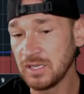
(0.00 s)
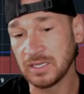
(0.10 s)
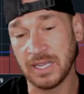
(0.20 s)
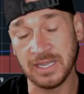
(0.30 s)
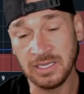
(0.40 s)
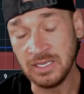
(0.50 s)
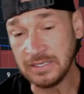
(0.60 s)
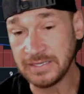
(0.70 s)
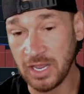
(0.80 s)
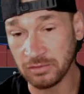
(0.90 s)
Okay,
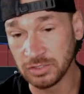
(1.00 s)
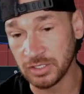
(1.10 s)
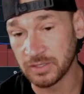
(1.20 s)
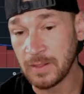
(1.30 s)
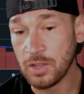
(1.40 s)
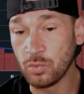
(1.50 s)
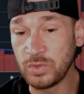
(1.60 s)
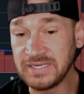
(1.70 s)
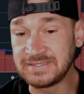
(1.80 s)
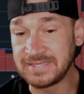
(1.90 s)
now look,
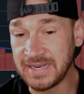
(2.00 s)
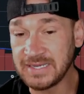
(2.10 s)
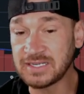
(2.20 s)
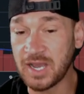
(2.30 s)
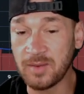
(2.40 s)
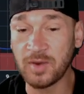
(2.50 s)
we did come